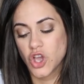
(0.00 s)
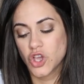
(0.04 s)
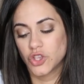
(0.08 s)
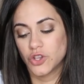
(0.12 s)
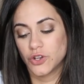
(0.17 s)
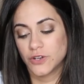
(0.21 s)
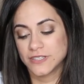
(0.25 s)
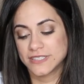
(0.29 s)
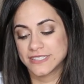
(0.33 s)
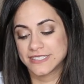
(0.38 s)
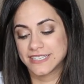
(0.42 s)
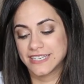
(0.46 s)

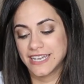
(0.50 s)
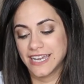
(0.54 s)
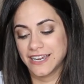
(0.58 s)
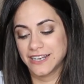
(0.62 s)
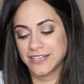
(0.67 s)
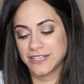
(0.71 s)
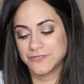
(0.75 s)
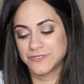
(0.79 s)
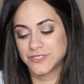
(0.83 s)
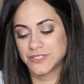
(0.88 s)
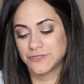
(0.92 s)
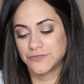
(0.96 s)
You're
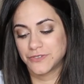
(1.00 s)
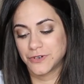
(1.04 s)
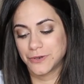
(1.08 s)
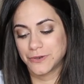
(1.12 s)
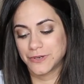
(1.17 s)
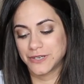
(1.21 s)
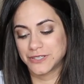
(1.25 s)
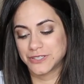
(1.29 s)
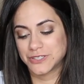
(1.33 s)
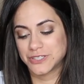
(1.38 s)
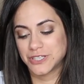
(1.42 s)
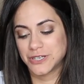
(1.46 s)
scared of
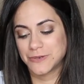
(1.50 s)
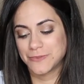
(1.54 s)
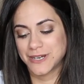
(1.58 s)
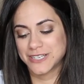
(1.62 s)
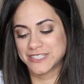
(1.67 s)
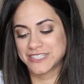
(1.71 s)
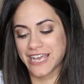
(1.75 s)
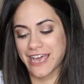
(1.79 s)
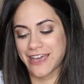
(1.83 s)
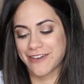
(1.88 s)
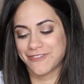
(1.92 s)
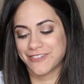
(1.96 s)
devoting too
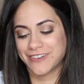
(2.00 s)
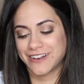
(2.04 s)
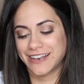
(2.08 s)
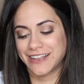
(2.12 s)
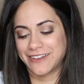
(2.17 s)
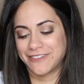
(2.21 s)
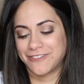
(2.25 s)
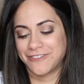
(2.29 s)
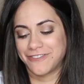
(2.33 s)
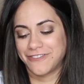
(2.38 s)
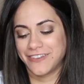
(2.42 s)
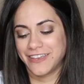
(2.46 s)
much effort
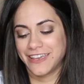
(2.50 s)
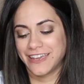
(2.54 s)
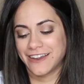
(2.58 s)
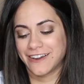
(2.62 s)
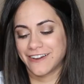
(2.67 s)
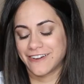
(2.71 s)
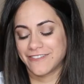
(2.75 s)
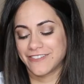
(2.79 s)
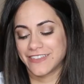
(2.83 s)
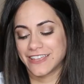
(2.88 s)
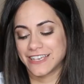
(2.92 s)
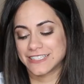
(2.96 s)
and
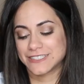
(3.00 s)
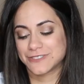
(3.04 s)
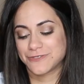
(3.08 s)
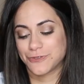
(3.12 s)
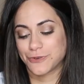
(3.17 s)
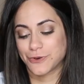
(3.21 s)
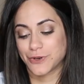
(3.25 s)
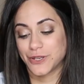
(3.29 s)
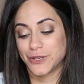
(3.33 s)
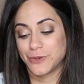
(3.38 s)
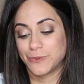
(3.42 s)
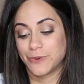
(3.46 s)
fear of this,
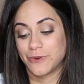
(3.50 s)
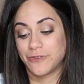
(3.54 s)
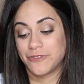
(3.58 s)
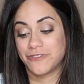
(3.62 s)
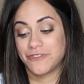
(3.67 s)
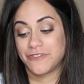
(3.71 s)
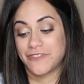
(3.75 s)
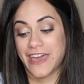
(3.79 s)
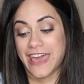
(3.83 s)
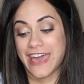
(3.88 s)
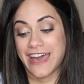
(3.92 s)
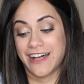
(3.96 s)
for you will
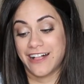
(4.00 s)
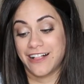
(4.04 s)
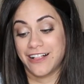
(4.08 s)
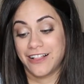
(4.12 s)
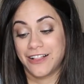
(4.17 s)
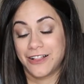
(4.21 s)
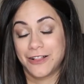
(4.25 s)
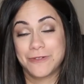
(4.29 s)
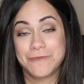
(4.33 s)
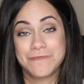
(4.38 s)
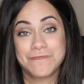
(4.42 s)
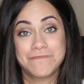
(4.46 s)
fail.